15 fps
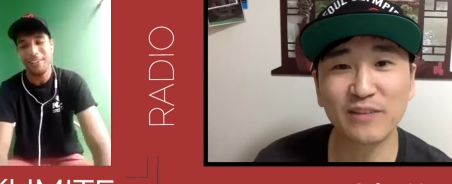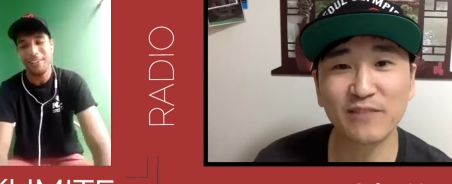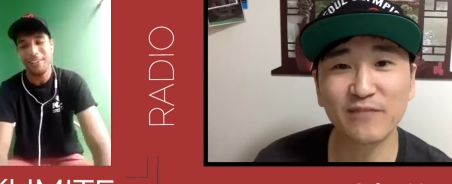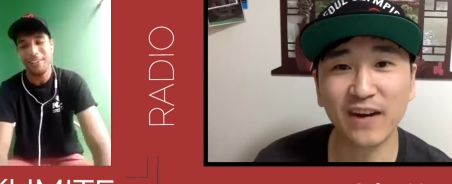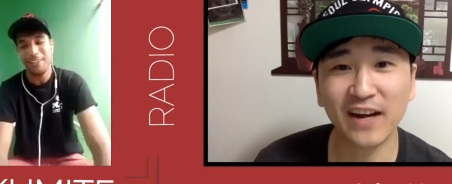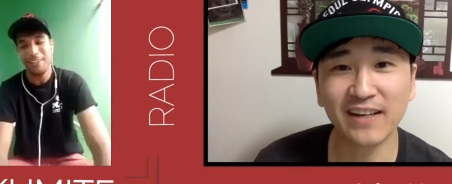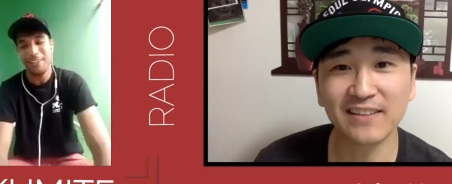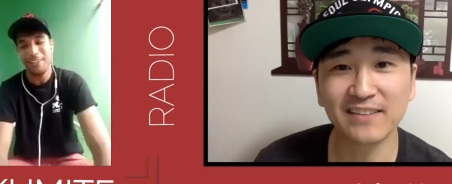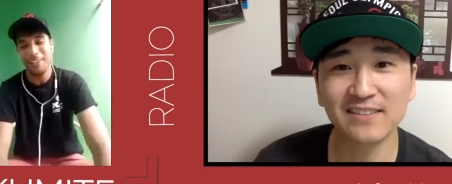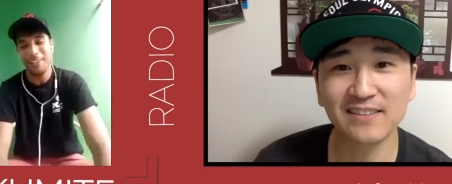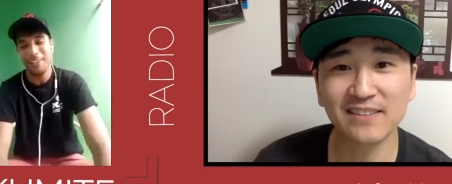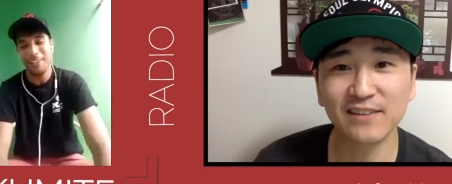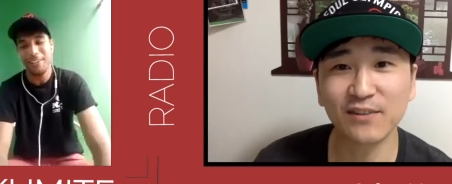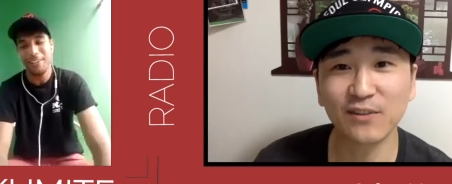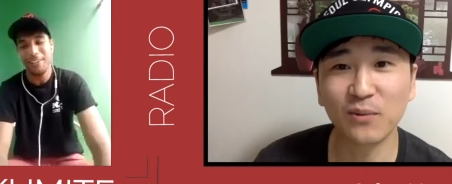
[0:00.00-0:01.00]
Speaker 1: fights
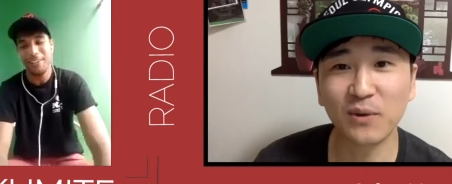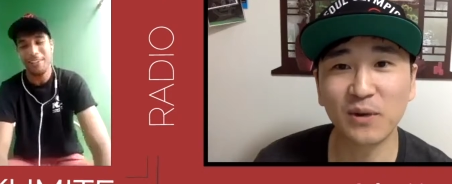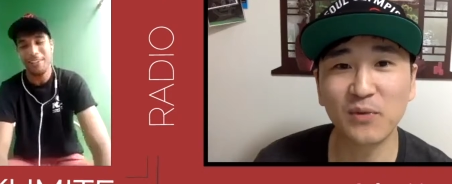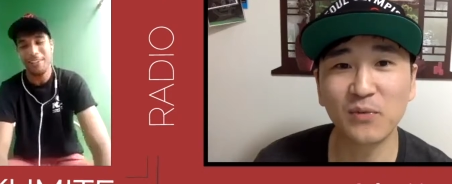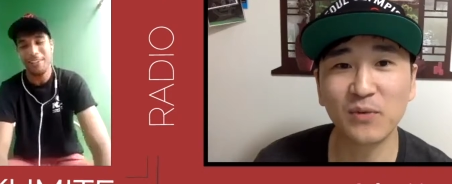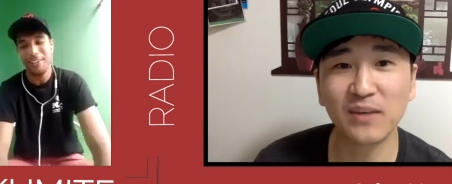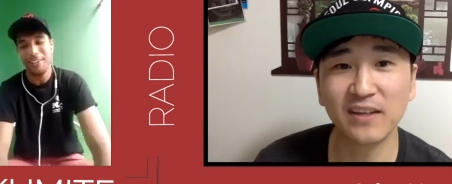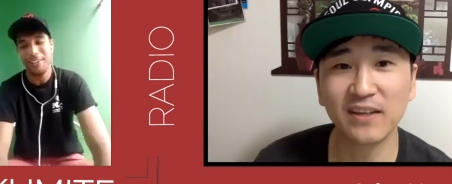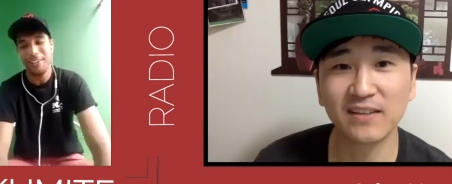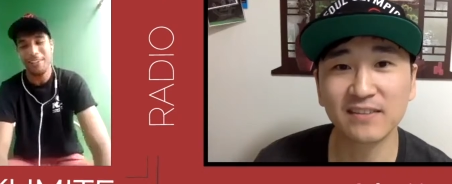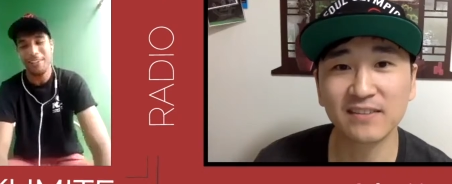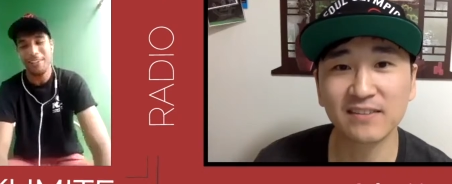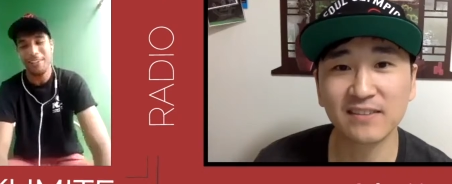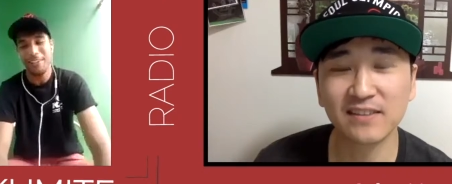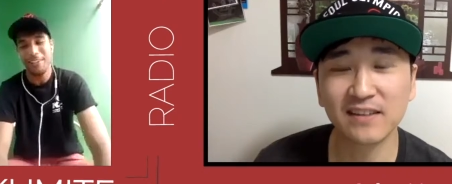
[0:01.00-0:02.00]
in three weeks.
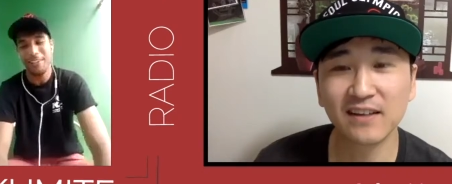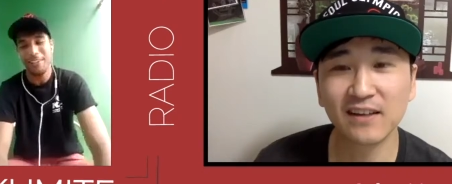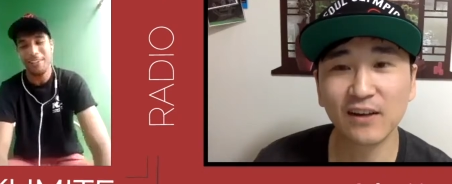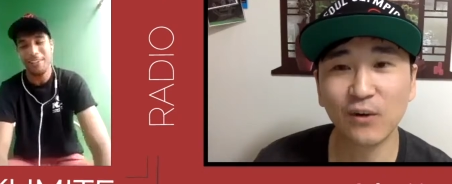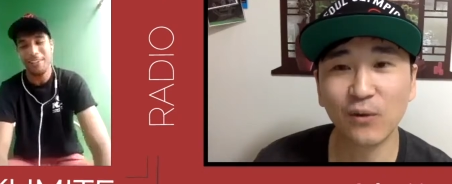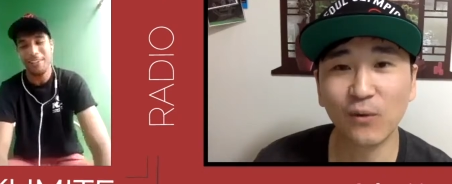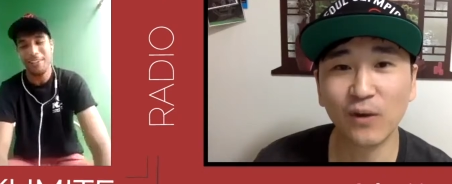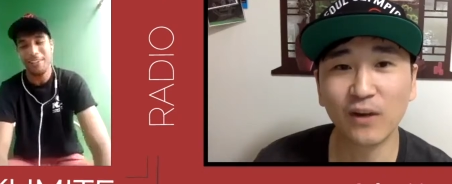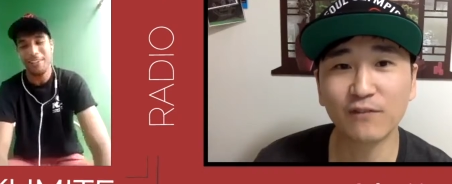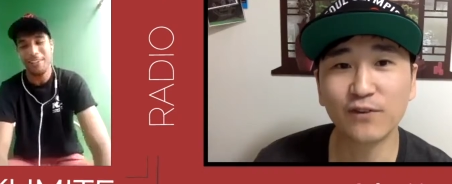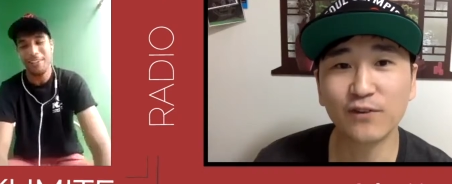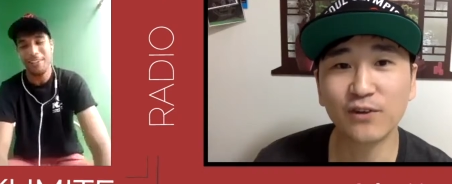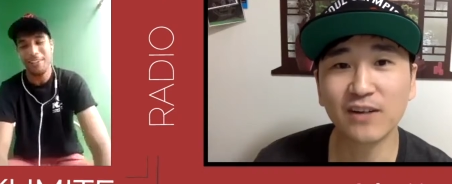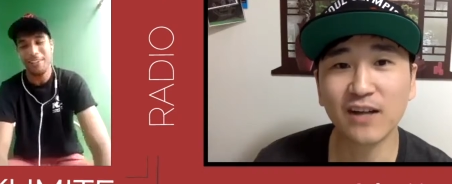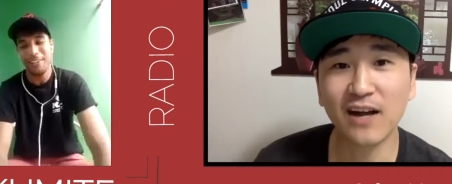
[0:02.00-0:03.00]
One of
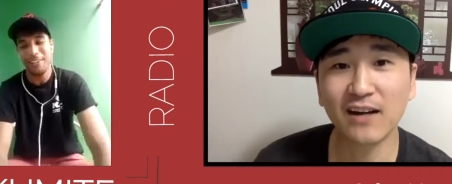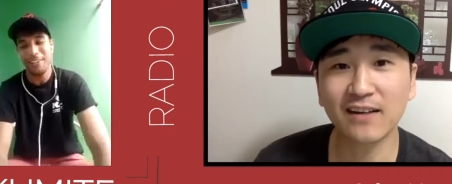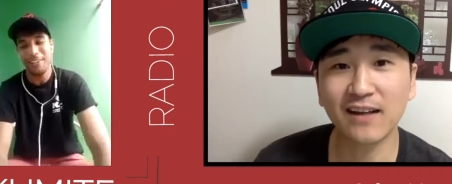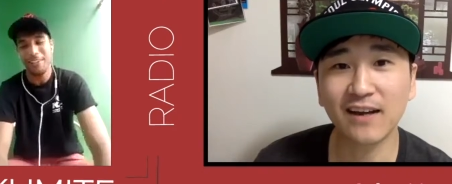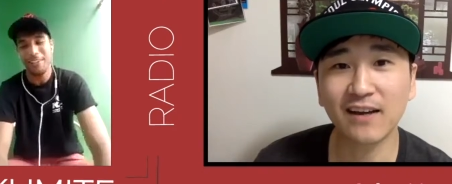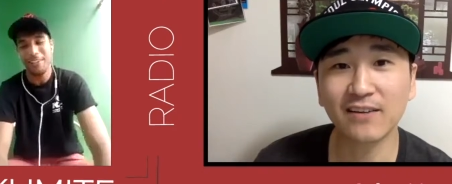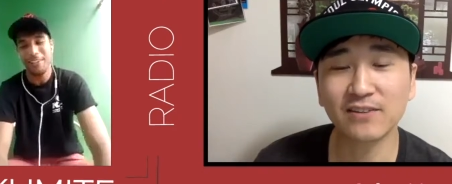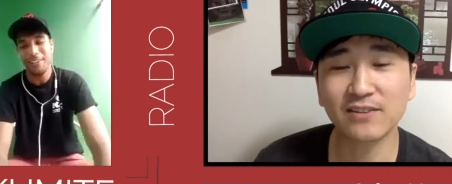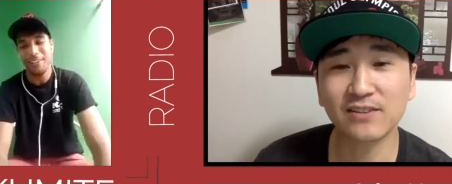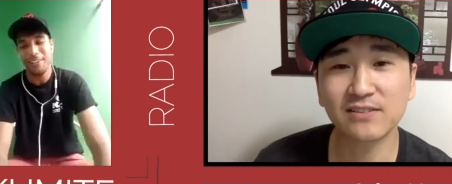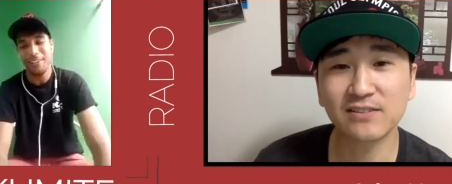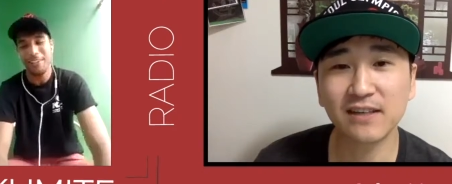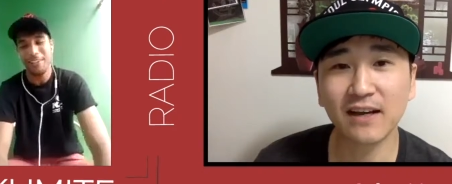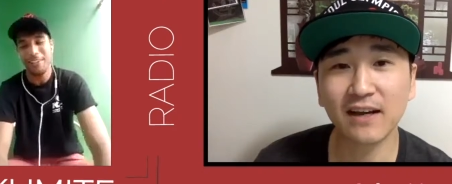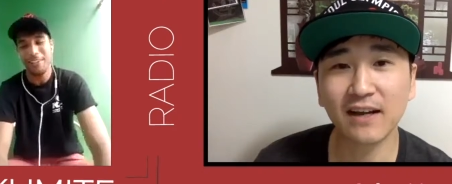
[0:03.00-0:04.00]
your knockouts
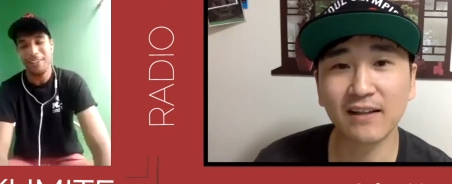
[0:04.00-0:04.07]
I